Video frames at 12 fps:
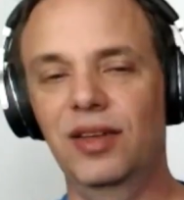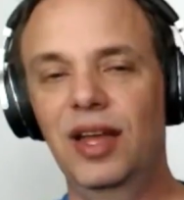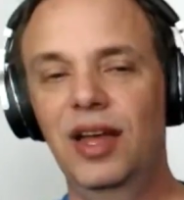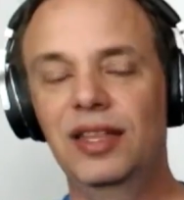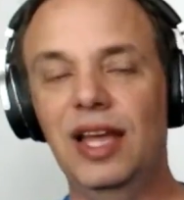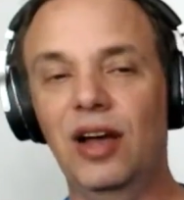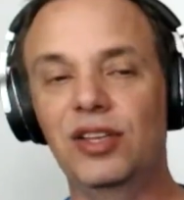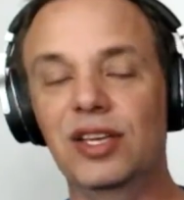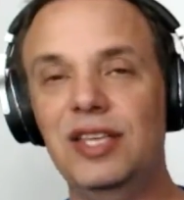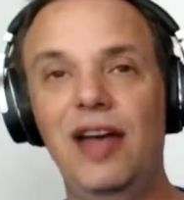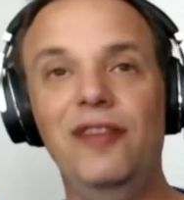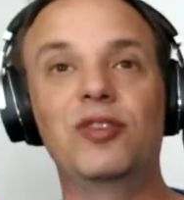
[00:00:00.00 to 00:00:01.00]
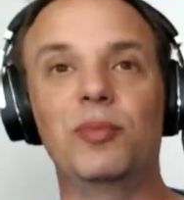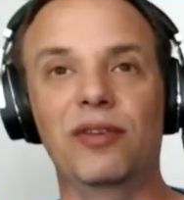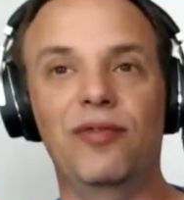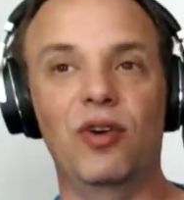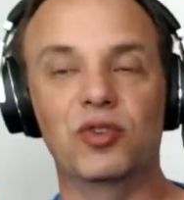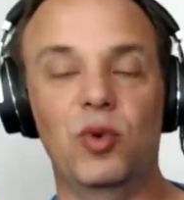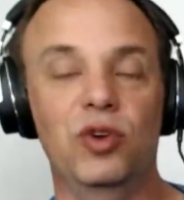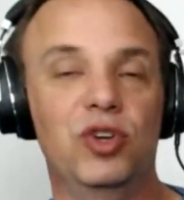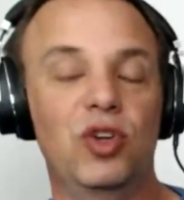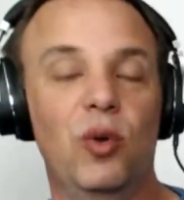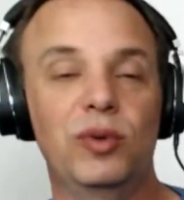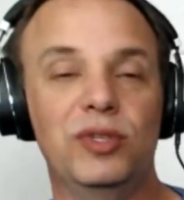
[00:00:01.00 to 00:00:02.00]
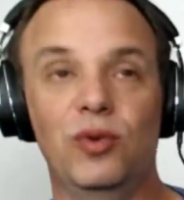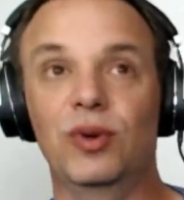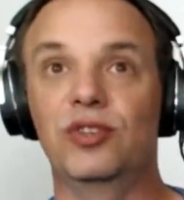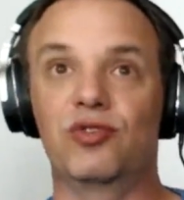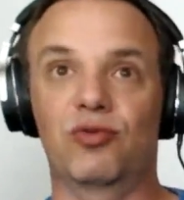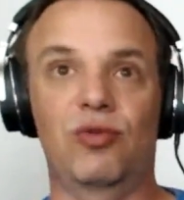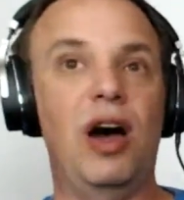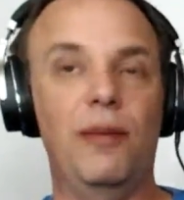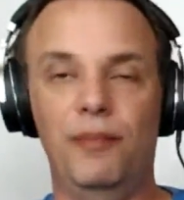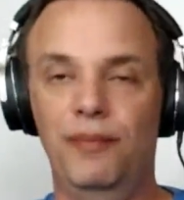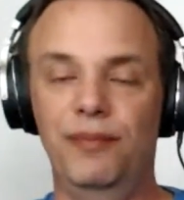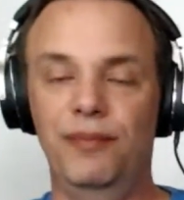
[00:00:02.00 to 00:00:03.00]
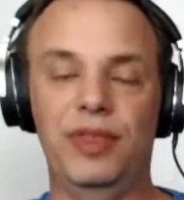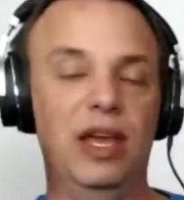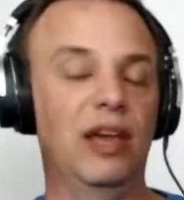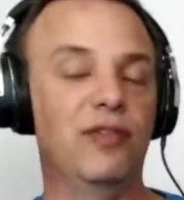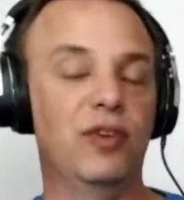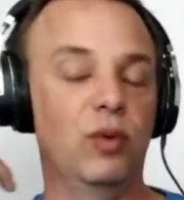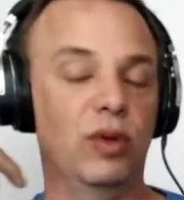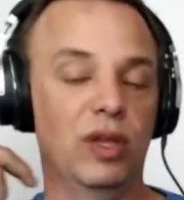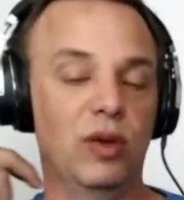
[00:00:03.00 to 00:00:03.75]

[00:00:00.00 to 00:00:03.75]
Now, it doesn't have to be a false wall. You could always do a drop thing if you really want to.